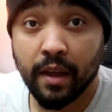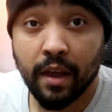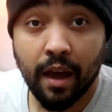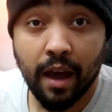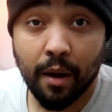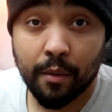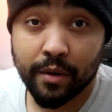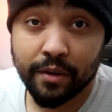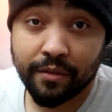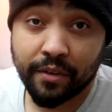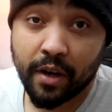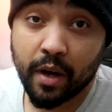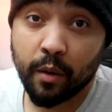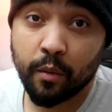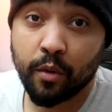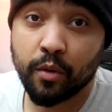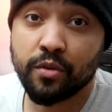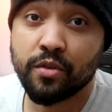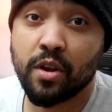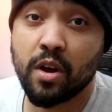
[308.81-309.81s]
However, I
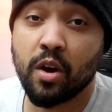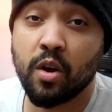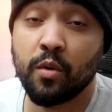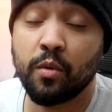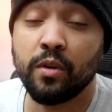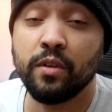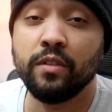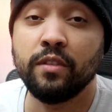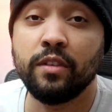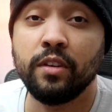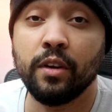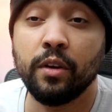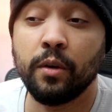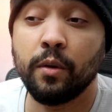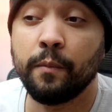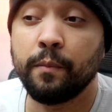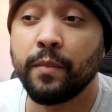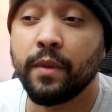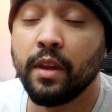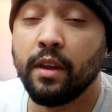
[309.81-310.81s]
won't know
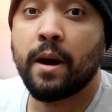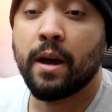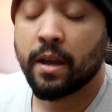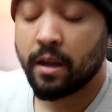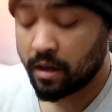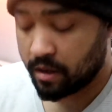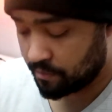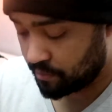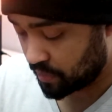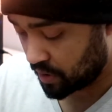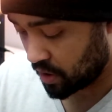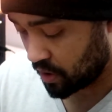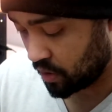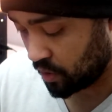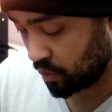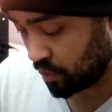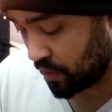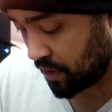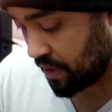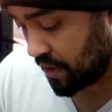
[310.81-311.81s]
until I
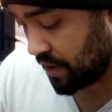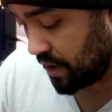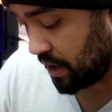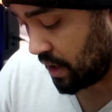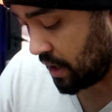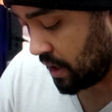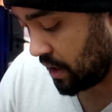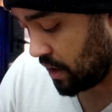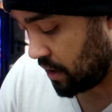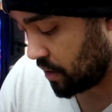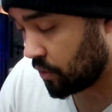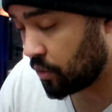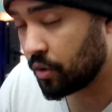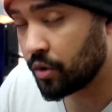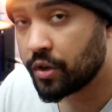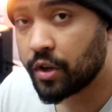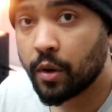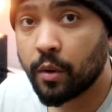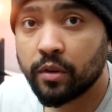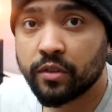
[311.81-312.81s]
upload the
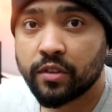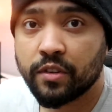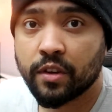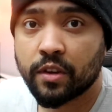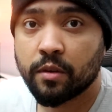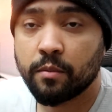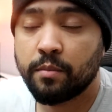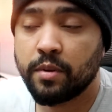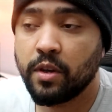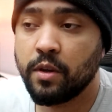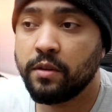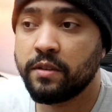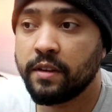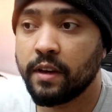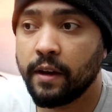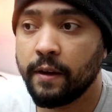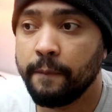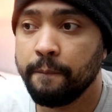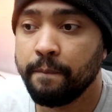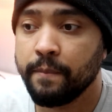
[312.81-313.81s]
audio onto the
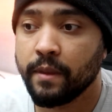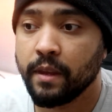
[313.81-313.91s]
computer